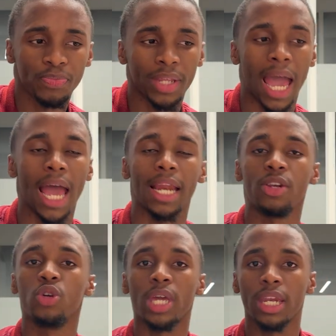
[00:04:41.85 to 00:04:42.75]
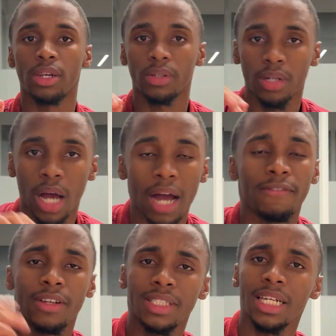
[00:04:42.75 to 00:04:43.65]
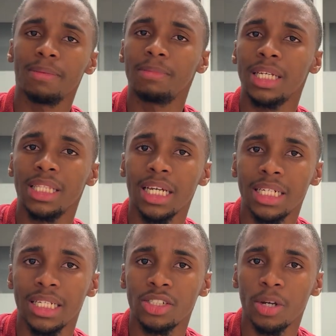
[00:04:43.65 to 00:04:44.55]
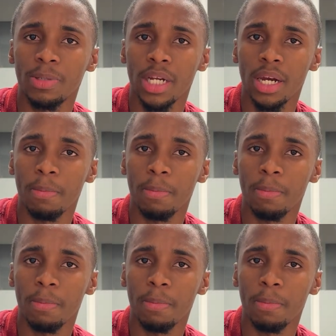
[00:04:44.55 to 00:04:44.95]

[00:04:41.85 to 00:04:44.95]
and I've listed them in the description